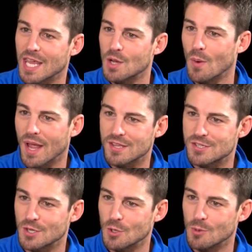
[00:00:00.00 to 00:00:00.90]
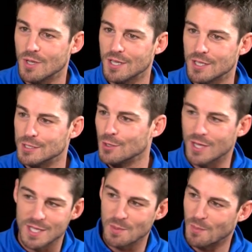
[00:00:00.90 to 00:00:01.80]
equate to
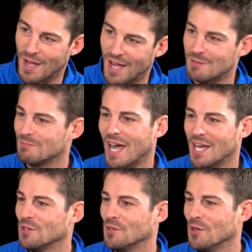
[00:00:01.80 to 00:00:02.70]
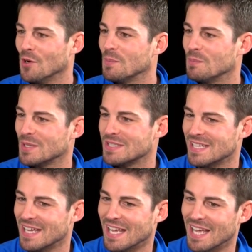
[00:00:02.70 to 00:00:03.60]
looking the part, I don't know. But
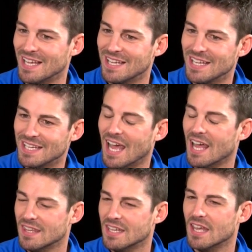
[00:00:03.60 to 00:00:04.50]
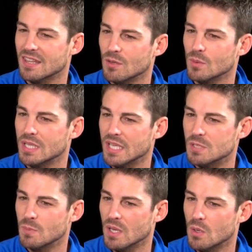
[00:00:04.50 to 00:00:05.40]
I think with
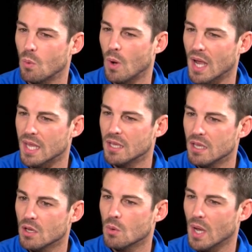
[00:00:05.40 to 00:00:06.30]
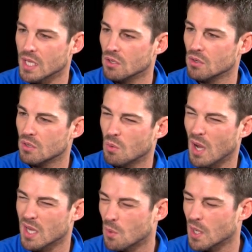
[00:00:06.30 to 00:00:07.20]
Leeds being quite young,
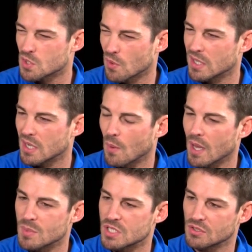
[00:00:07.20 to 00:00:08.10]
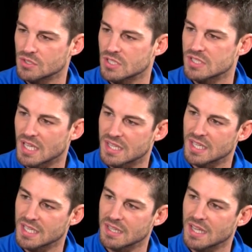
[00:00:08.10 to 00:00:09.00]
quite trendy, quite image conscious, I
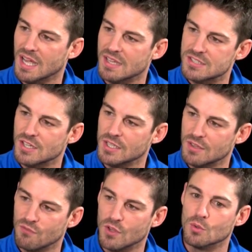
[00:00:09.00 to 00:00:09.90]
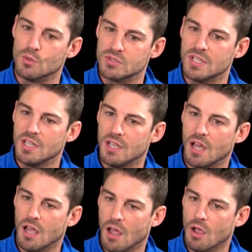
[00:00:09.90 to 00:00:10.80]
think that certainly fuels
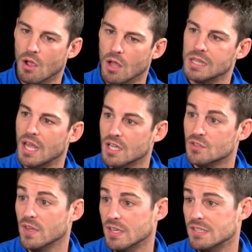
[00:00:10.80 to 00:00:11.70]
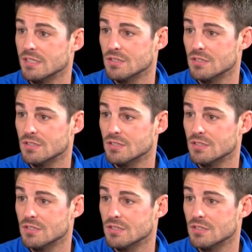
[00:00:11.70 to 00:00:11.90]
a large fitness